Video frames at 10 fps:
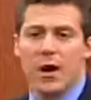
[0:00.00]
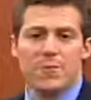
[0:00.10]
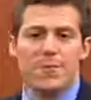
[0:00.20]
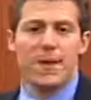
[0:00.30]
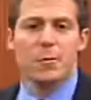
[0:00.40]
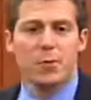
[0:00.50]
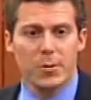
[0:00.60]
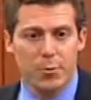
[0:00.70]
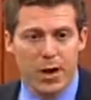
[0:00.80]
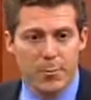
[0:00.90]
family
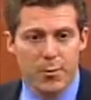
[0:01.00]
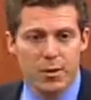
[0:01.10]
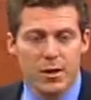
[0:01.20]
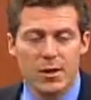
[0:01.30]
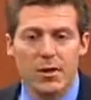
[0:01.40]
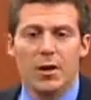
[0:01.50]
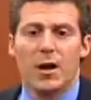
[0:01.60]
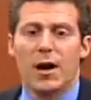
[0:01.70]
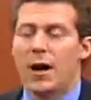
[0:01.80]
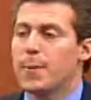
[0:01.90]
property,
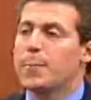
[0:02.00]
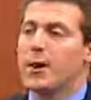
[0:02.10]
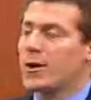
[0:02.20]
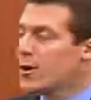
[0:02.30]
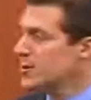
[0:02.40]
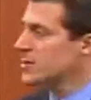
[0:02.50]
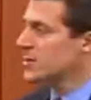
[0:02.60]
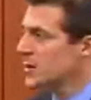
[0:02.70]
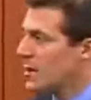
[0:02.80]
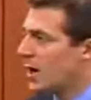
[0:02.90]
parents
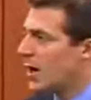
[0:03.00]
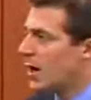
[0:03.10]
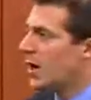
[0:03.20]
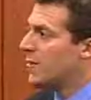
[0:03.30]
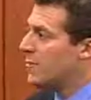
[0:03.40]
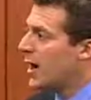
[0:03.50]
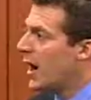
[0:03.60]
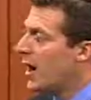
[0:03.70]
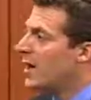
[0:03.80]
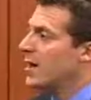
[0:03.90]
have
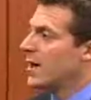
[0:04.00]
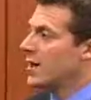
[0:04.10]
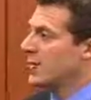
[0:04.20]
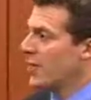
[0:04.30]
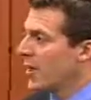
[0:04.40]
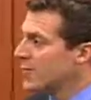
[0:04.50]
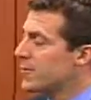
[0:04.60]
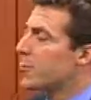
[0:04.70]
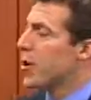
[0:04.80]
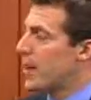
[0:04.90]
died and has left
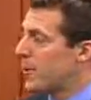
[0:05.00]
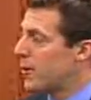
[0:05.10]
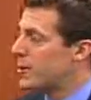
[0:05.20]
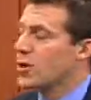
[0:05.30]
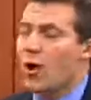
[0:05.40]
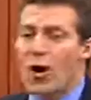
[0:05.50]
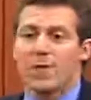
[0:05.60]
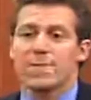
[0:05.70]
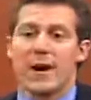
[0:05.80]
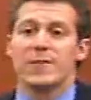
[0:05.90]
the property to all
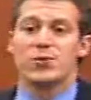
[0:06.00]
5